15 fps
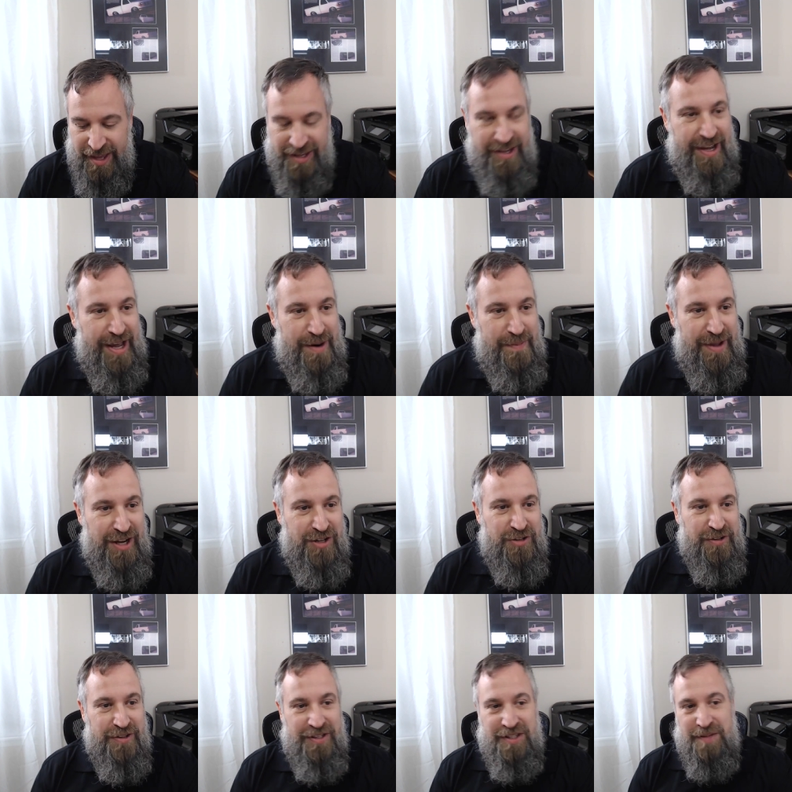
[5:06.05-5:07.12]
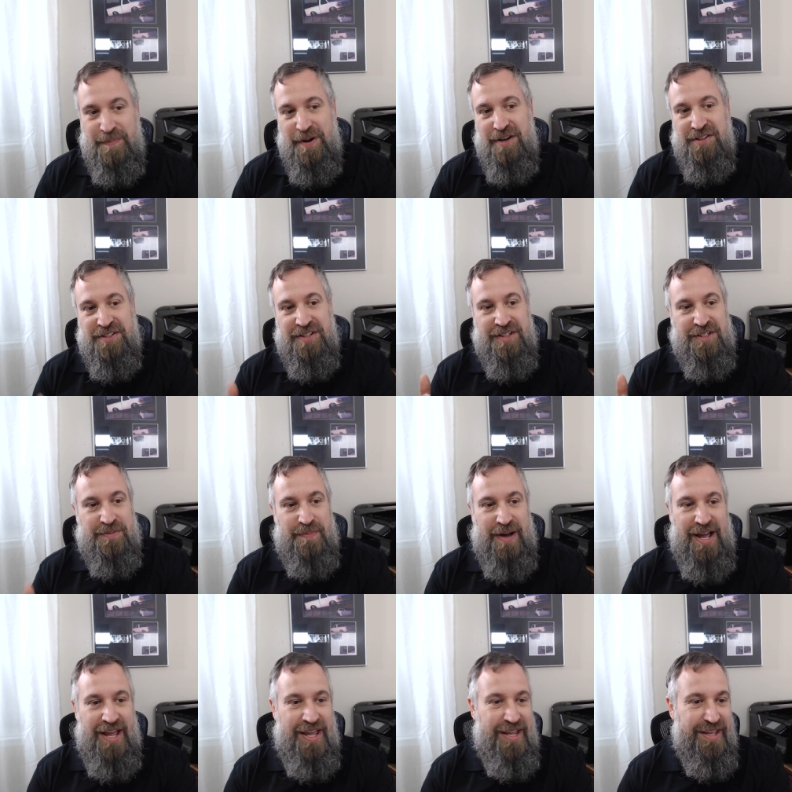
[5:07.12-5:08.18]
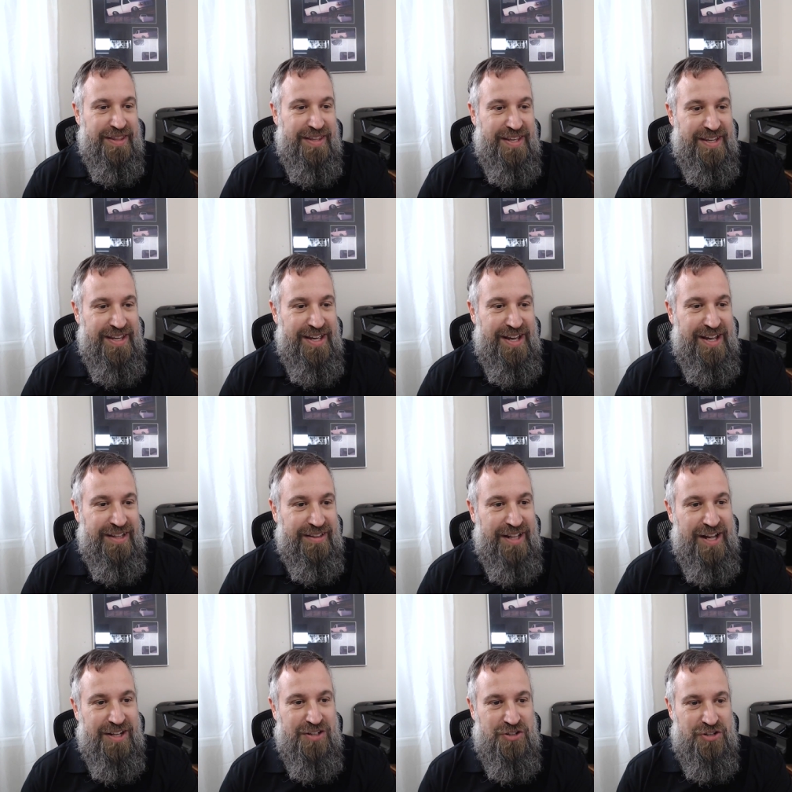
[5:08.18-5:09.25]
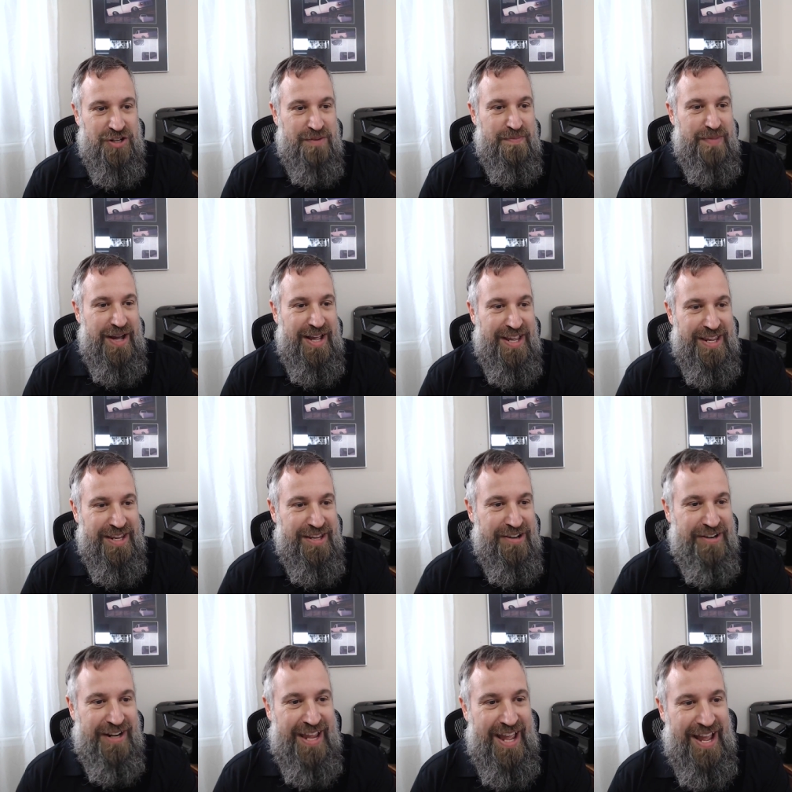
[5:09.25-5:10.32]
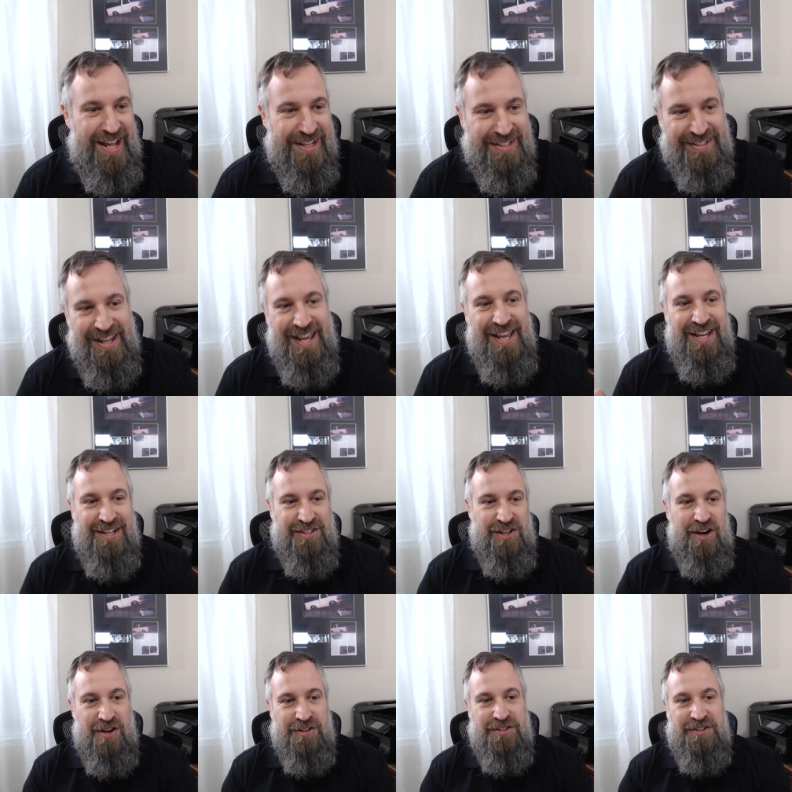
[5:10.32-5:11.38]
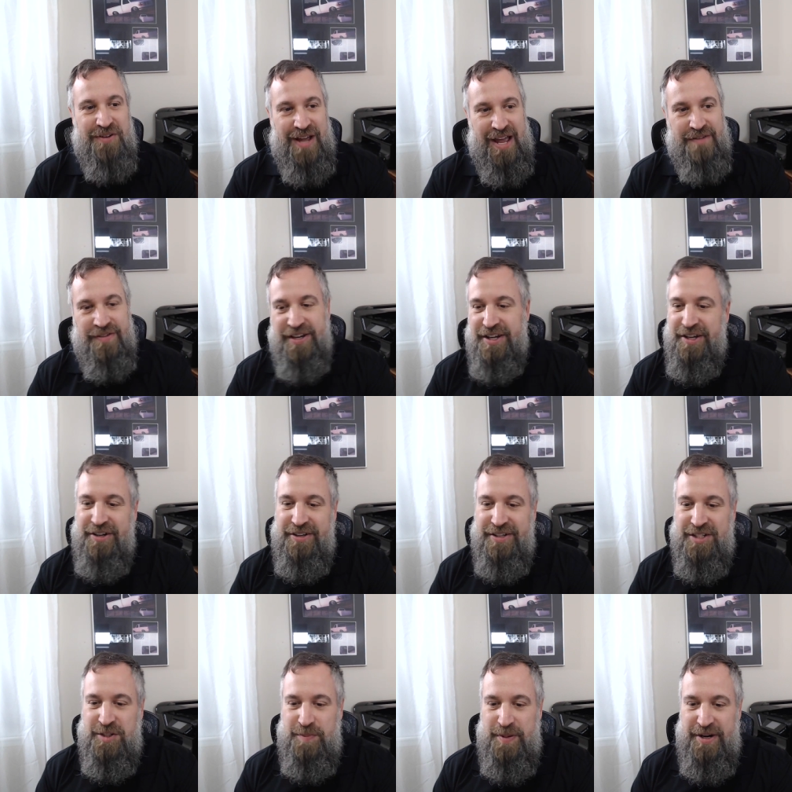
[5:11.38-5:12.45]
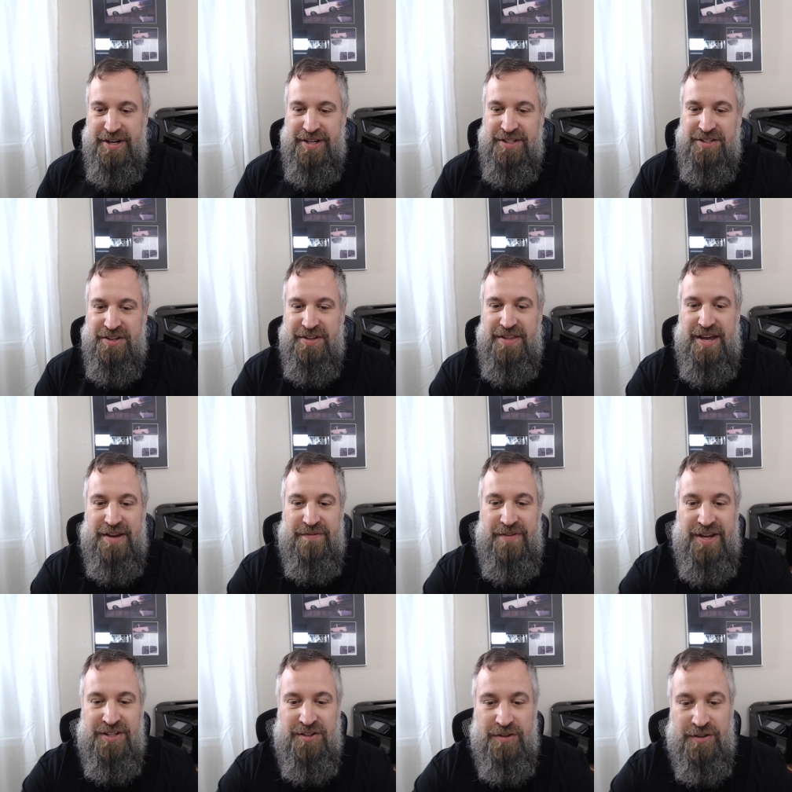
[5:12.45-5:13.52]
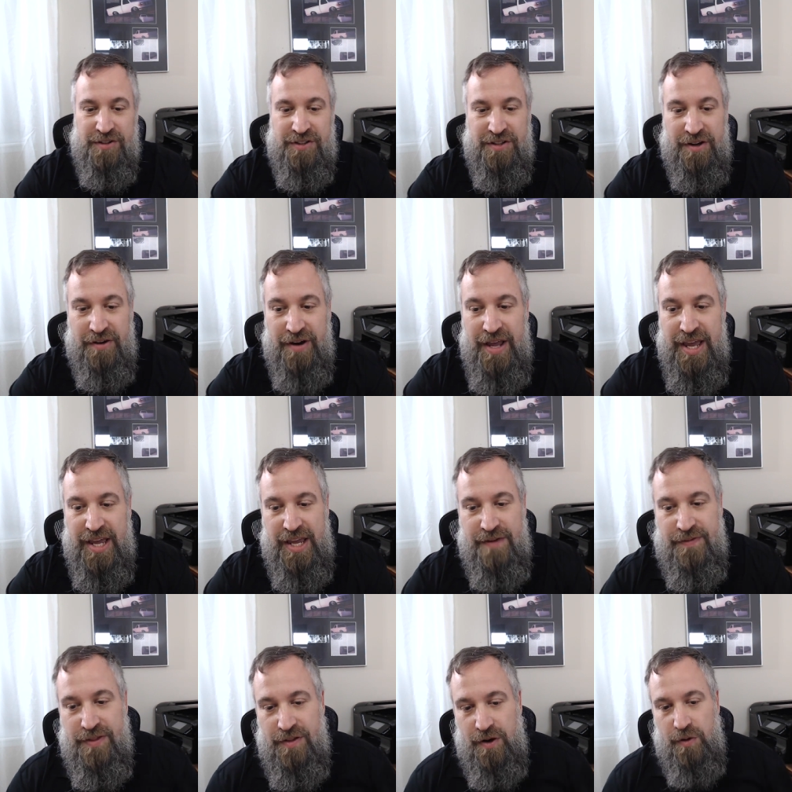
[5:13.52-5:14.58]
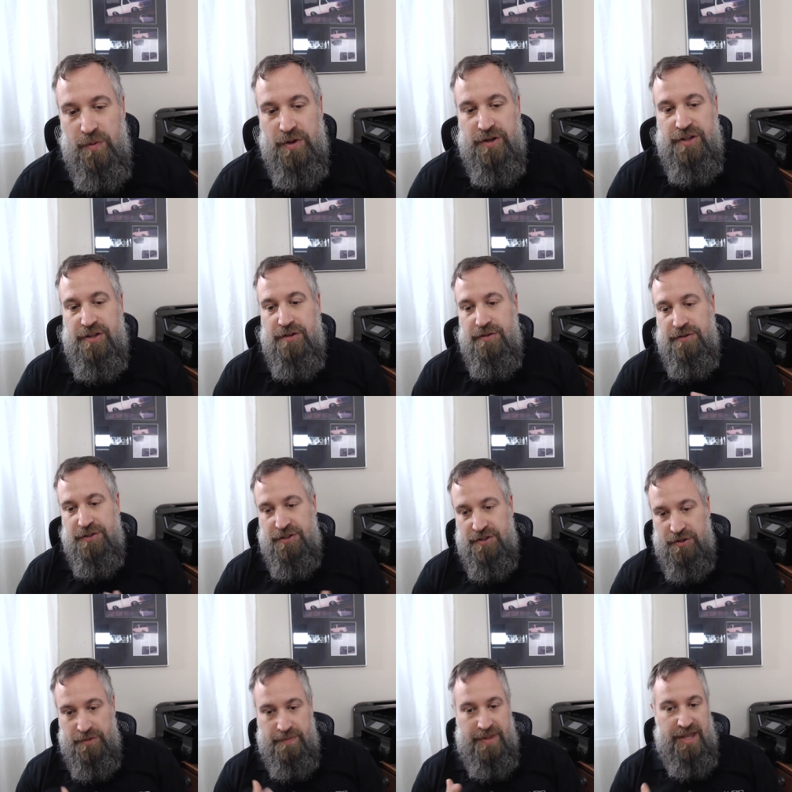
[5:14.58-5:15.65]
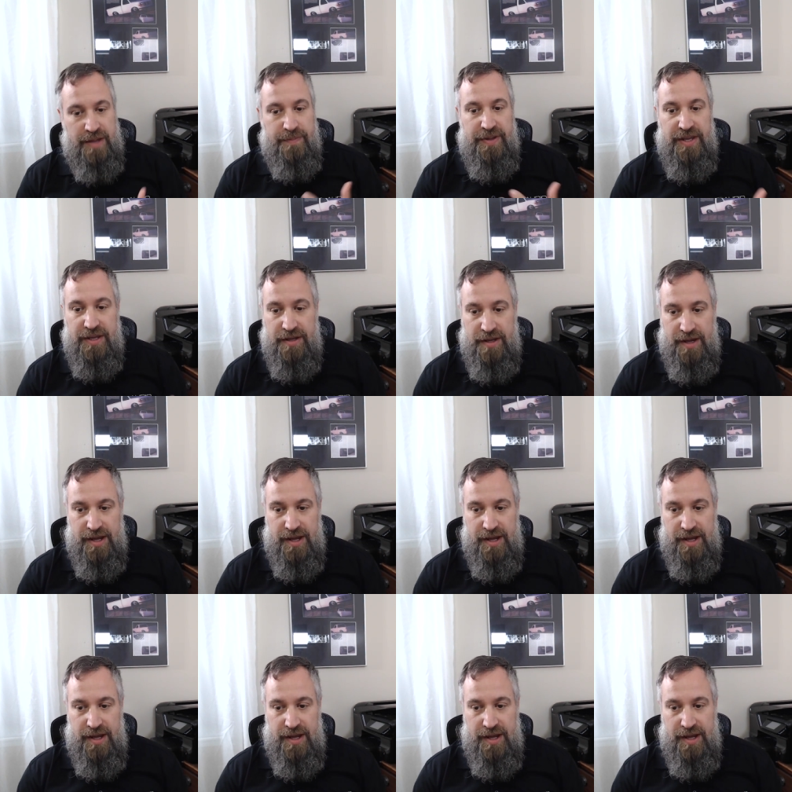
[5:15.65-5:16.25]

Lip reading: You got to make sure that the person that's buying the lunch and buying your gas is also having a good experience on that vessel. So even though we're used to maybe